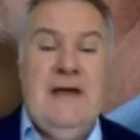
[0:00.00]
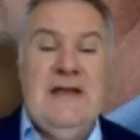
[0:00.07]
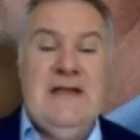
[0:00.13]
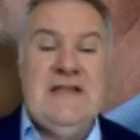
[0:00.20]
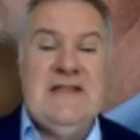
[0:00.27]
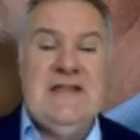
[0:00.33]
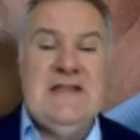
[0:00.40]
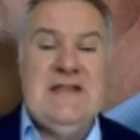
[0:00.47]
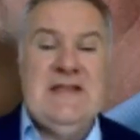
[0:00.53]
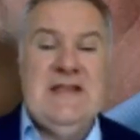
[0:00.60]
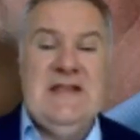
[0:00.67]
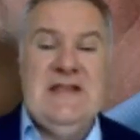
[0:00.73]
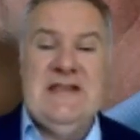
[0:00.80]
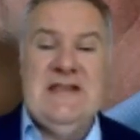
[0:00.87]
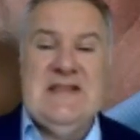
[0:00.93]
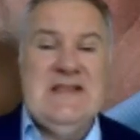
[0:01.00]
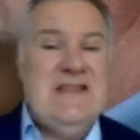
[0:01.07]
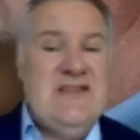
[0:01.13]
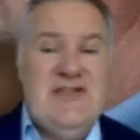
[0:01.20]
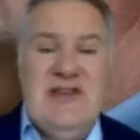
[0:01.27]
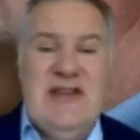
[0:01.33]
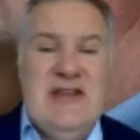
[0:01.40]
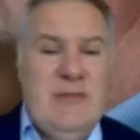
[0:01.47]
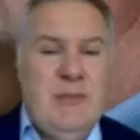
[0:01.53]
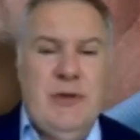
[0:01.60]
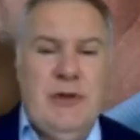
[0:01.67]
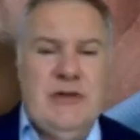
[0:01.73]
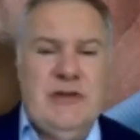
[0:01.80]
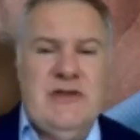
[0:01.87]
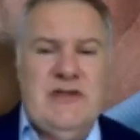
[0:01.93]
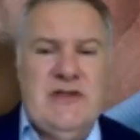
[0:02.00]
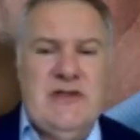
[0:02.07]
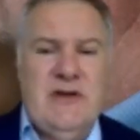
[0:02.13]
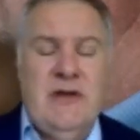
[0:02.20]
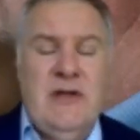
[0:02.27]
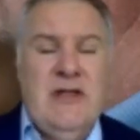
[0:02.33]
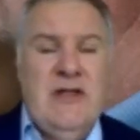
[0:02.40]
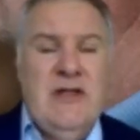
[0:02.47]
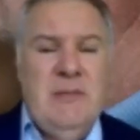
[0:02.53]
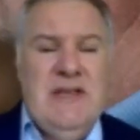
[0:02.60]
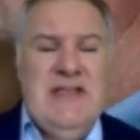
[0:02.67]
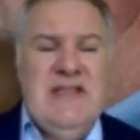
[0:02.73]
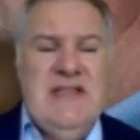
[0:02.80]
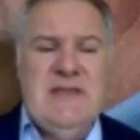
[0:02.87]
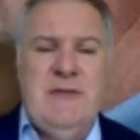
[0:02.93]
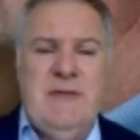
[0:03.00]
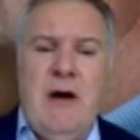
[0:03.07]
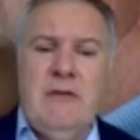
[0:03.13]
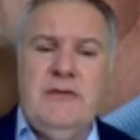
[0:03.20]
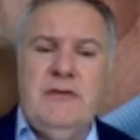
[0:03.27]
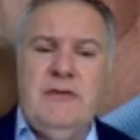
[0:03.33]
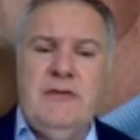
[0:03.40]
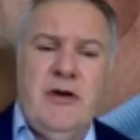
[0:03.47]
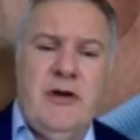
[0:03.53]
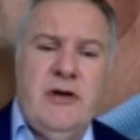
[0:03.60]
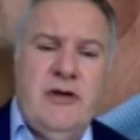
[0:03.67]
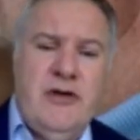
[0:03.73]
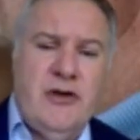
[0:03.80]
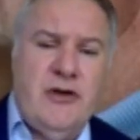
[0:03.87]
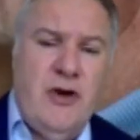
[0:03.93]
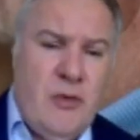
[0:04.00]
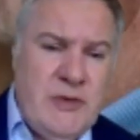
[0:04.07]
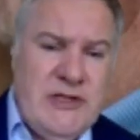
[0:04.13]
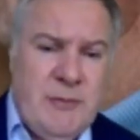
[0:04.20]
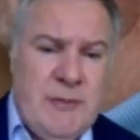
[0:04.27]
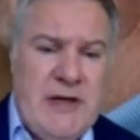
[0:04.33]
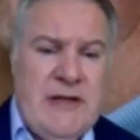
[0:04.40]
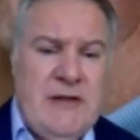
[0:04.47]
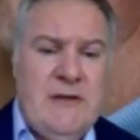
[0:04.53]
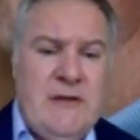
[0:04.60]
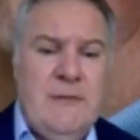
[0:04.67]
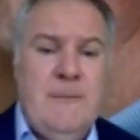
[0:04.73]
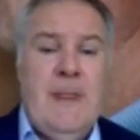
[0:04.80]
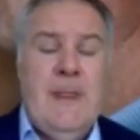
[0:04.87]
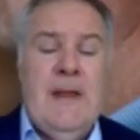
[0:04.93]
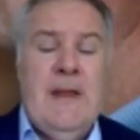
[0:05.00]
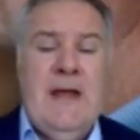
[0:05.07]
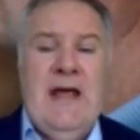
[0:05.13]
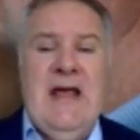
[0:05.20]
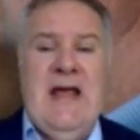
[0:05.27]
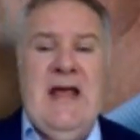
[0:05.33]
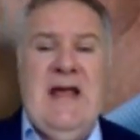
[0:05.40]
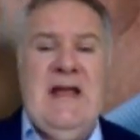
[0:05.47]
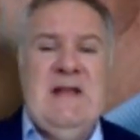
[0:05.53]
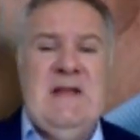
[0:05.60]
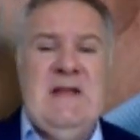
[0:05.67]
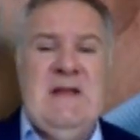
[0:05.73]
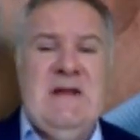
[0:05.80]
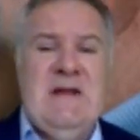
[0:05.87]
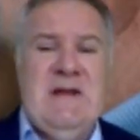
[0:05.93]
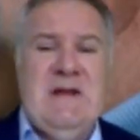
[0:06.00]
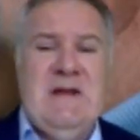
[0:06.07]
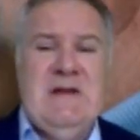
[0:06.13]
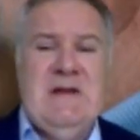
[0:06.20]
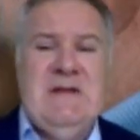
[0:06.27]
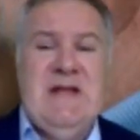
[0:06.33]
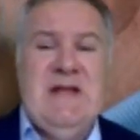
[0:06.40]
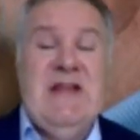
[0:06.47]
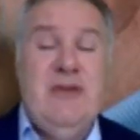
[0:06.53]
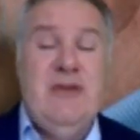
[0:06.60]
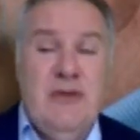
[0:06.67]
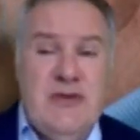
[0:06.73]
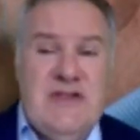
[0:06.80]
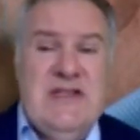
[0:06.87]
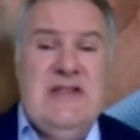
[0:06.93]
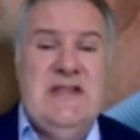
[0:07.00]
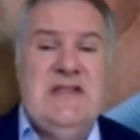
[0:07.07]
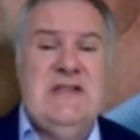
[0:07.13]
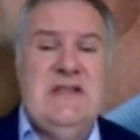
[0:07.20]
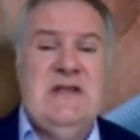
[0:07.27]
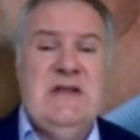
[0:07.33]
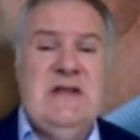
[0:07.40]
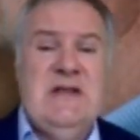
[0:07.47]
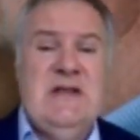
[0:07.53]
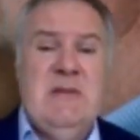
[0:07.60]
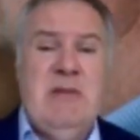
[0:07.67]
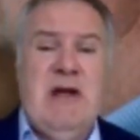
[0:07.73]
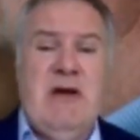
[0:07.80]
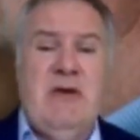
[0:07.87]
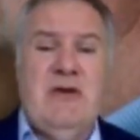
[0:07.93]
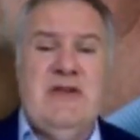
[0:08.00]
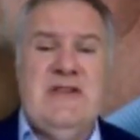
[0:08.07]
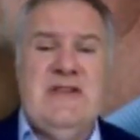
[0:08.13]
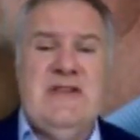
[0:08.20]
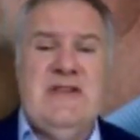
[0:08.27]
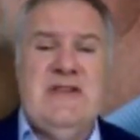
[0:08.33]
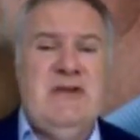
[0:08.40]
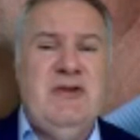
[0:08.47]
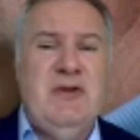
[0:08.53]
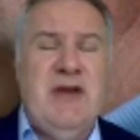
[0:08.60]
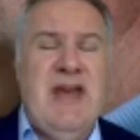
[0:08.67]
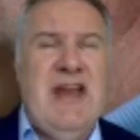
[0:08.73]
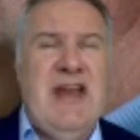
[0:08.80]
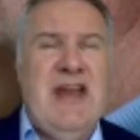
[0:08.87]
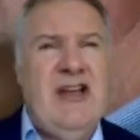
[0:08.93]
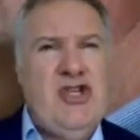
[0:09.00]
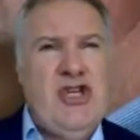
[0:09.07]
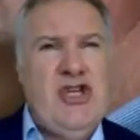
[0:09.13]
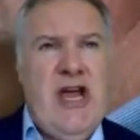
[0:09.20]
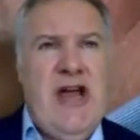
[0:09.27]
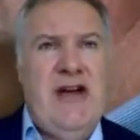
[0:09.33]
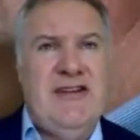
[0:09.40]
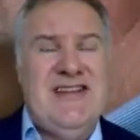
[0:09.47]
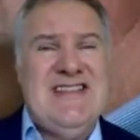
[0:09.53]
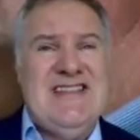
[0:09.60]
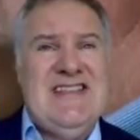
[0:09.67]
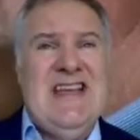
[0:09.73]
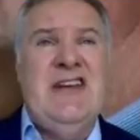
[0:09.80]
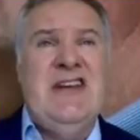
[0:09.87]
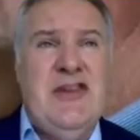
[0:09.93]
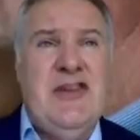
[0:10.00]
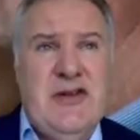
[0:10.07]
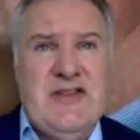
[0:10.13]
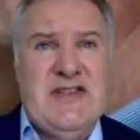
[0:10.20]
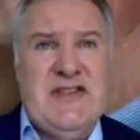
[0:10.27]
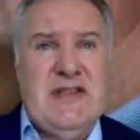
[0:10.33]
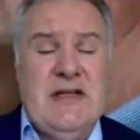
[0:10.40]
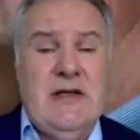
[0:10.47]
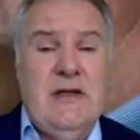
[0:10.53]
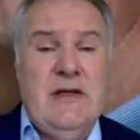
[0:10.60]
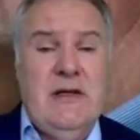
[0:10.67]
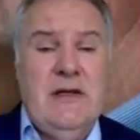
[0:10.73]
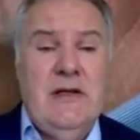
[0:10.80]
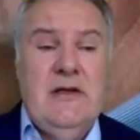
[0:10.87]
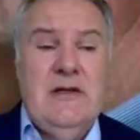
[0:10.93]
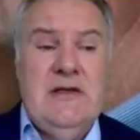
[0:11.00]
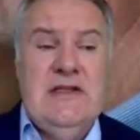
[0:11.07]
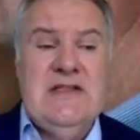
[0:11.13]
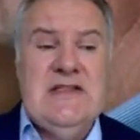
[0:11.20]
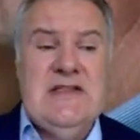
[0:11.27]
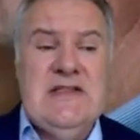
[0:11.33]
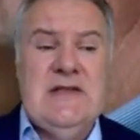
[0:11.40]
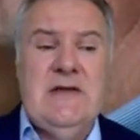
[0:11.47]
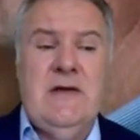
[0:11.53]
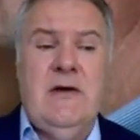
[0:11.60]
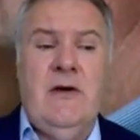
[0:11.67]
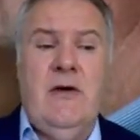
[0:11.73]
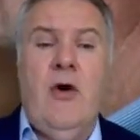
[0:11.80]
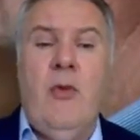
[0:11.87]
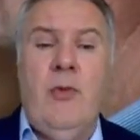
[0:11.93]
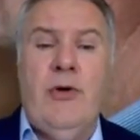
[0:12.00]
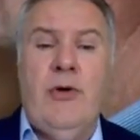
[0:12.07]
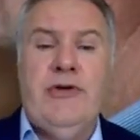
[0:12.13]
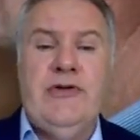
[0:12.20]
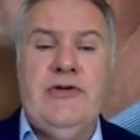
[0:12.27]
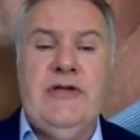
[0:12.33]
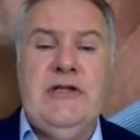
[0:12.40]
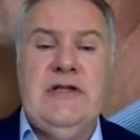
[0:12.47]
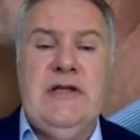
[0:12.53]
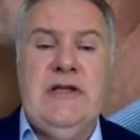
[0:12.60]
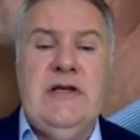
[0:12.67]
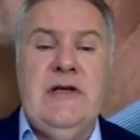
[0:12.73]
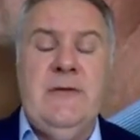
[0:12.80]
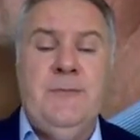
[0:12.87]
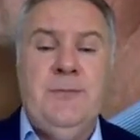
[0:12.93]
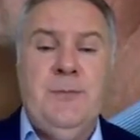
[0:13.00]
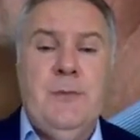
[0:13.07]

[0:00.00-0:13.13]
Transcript: is really important. So please found your commitment and use this, because you cannot share seriously this opportunity